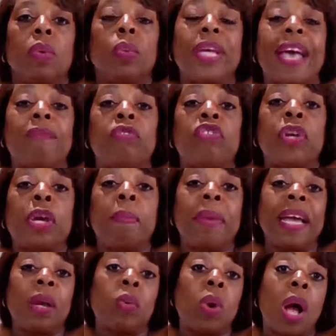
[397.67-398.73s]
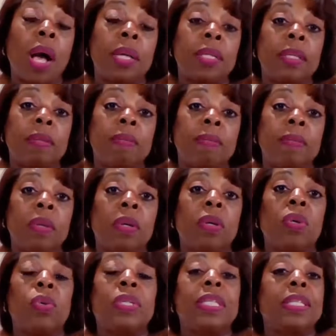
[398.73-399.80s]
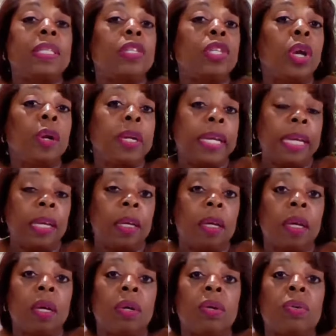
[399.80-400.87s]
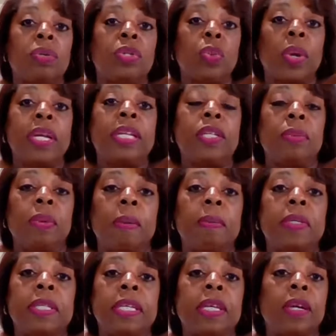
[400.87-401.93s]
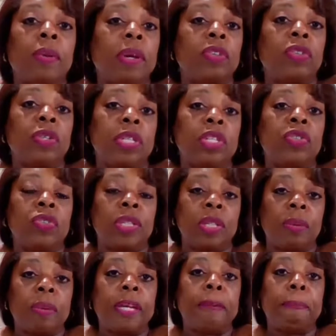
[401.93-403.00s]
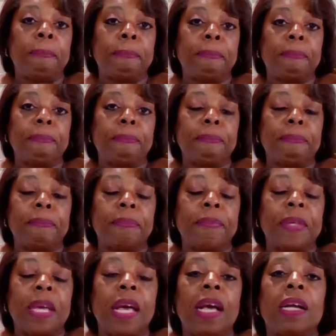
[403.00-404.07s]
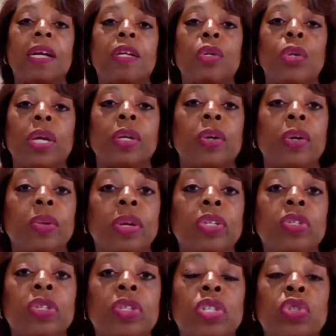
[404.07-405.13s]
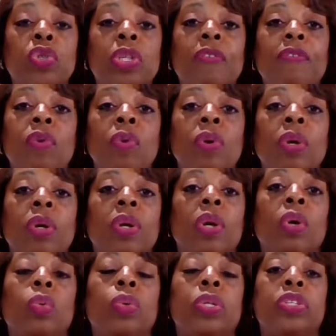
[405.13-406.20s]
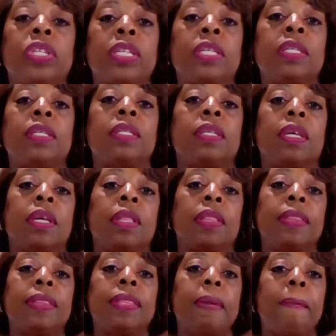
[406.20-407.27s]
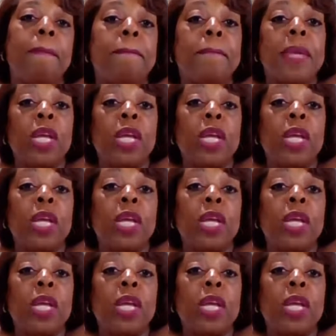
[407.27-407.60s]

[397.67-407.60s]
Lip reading: we have Jeremiah Ross, who is an attorney who is running to represent Congressional District 3. Congressional District 4, which is the